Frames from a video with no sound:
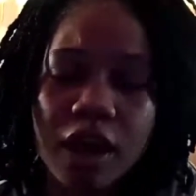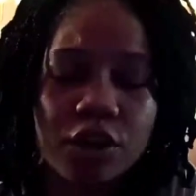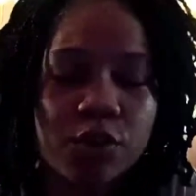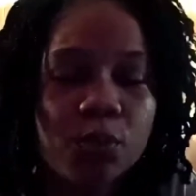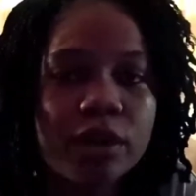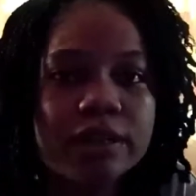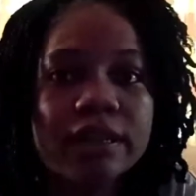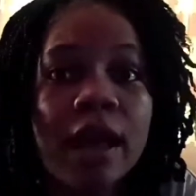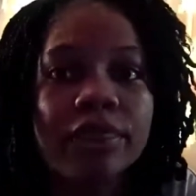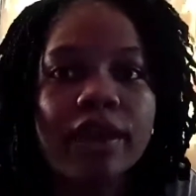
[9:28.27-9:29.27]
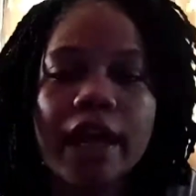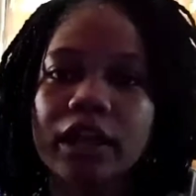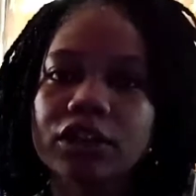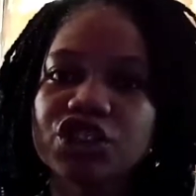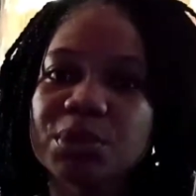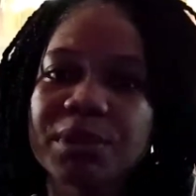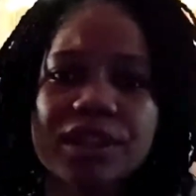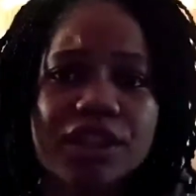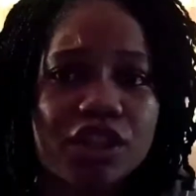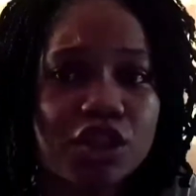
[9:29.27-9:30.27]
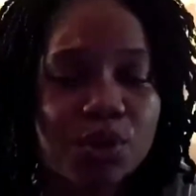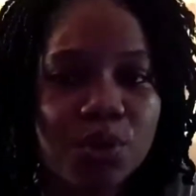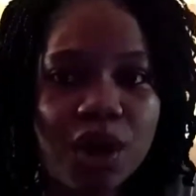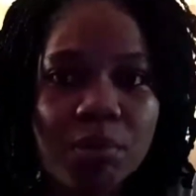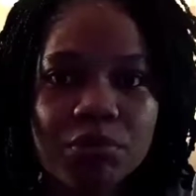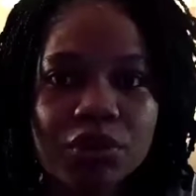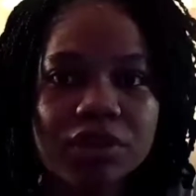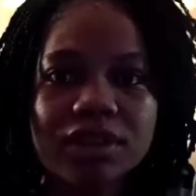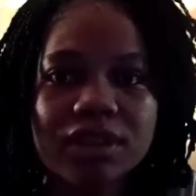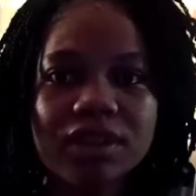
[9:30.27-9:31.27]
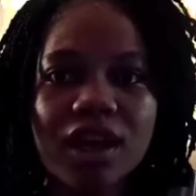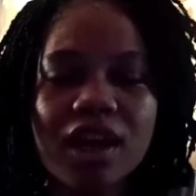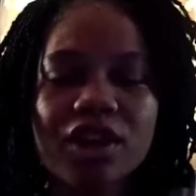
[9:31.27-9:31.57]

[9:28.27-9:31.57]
towards the LGBTQ community,